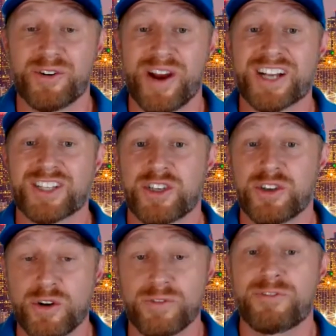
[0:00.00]
or
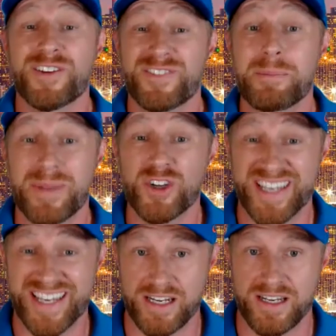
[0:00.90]
executed over 50
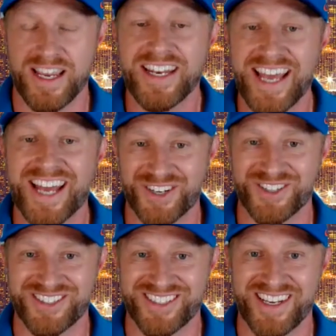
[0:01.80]
billion in debt
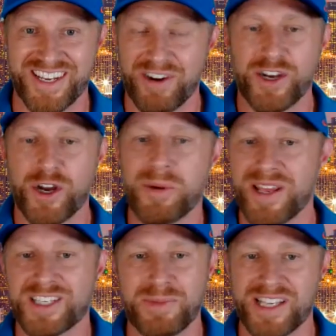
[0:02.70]
deals. Right? Nobody
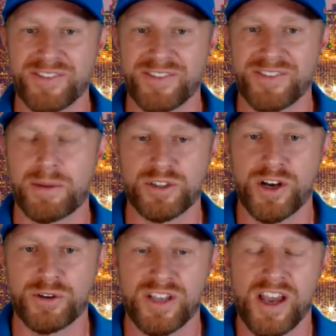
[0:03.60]
in the space even comes
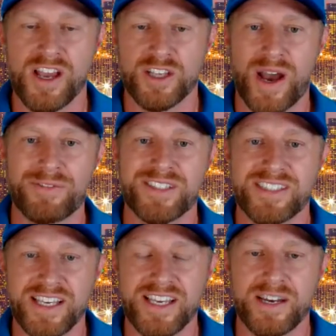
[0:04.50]
close. So I've
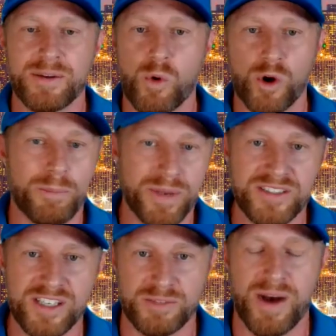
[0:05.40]
seen more
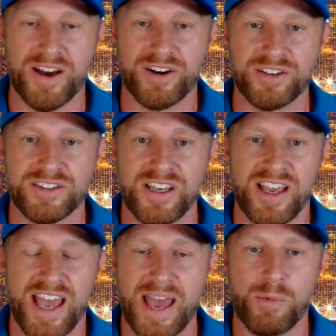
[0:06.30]
business models
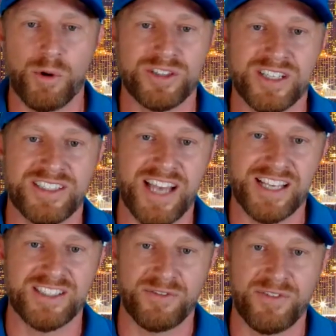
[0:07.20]
and more
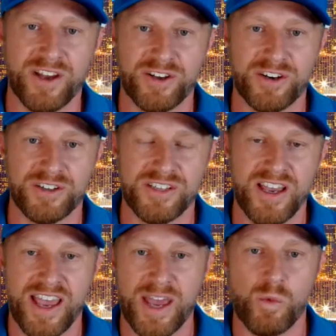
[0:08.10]
successes and failures
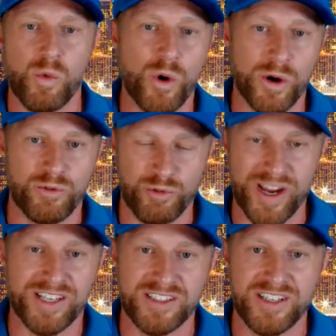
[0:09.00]
and worn
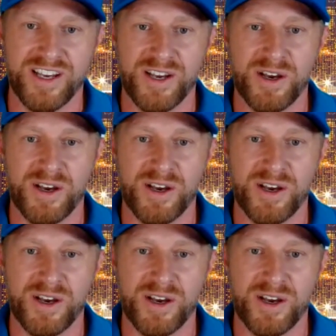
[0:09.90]
risk